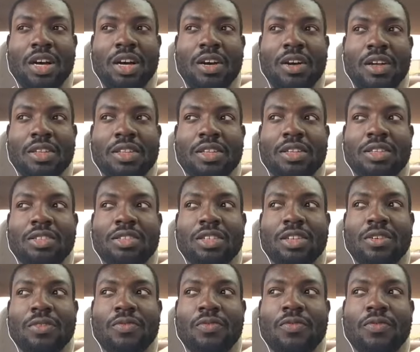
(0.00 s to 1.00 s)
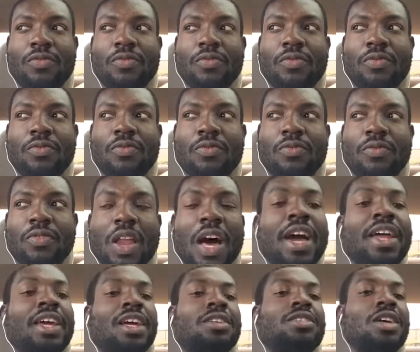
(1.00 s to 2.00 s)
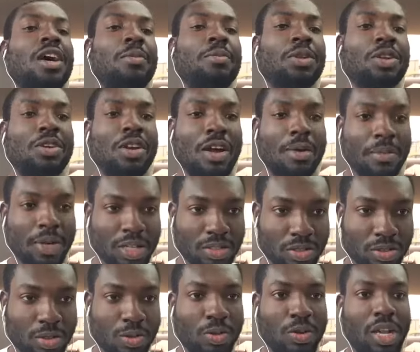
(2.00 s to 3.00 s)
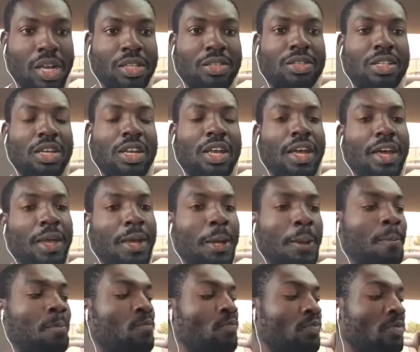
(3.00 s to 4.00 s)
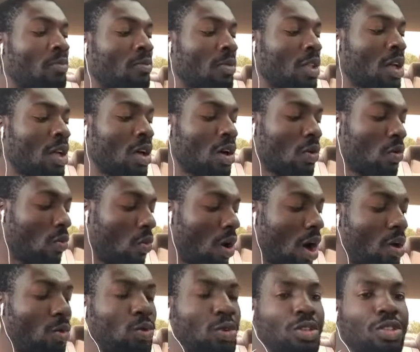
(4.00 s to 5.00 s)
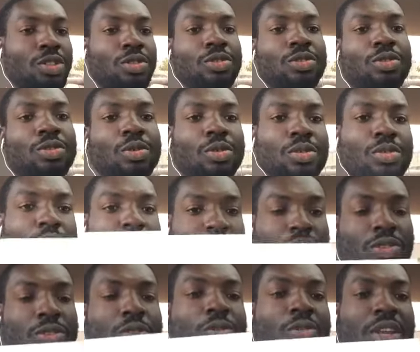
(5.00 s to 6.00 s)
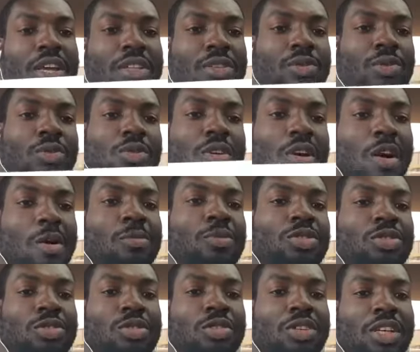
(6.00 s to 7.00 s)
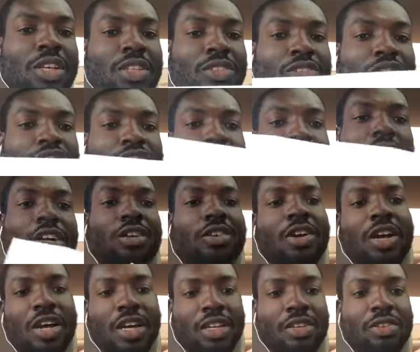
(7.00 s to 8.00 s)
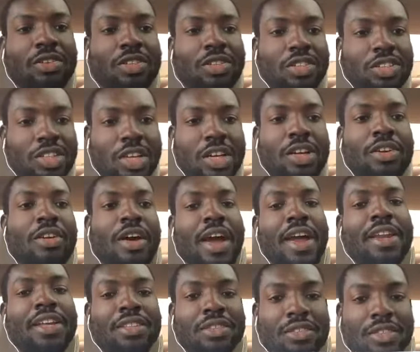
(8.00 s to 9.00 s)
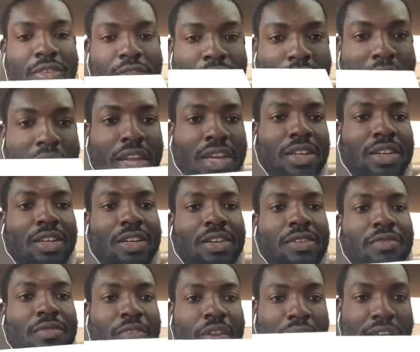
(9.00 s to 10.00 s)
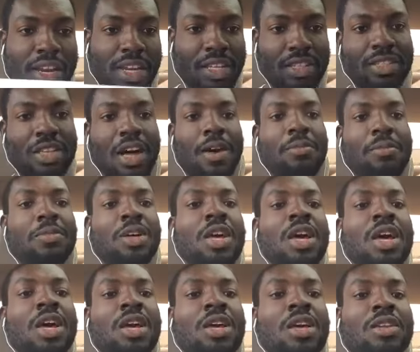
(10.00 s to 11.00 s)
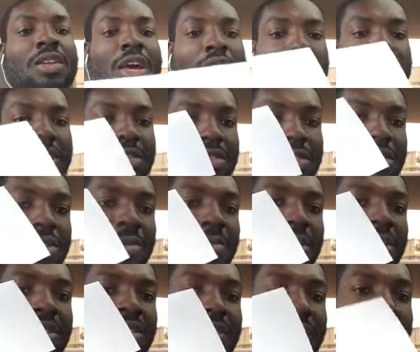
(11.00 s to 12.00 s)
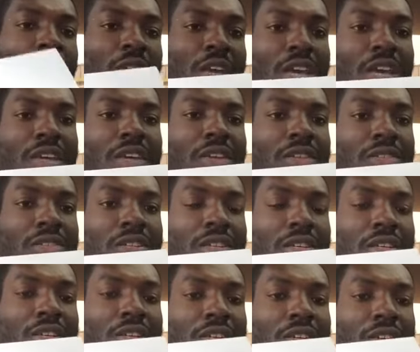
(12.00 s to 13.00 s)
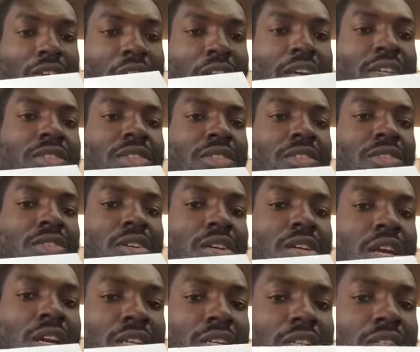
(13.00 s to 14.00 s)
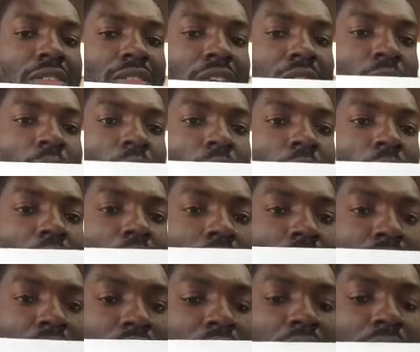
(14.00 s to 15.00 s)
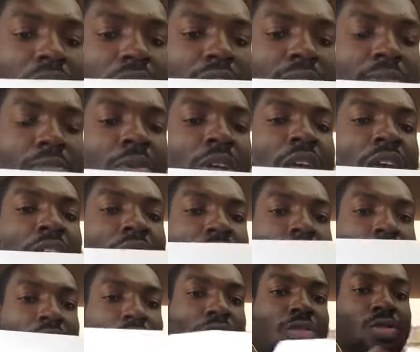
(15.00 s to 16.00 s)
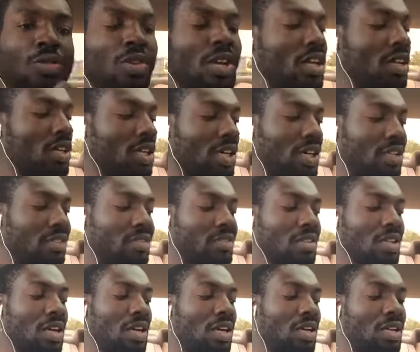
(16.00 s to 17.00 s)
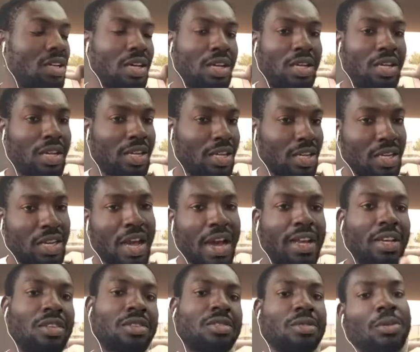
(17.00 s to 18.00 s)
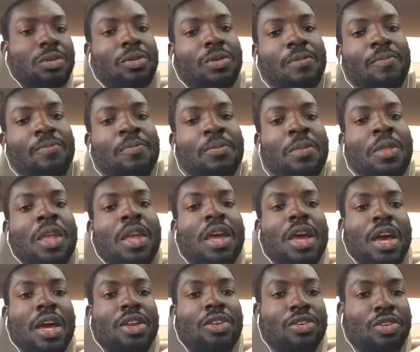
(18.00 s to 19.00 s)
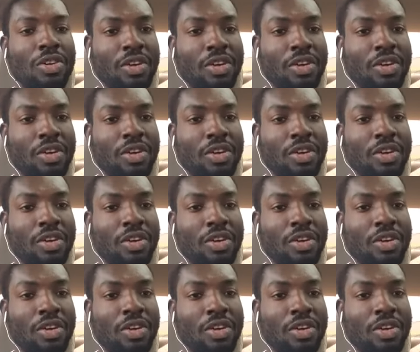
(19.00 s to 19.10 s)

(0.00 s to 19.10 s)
there's a flight examiner at my school. I said, hey, what would you do to a student who comes to his check ride? The check ride is the final flight exam that determines if you get your license or not. I said to him, if a student gets like a 92, and you're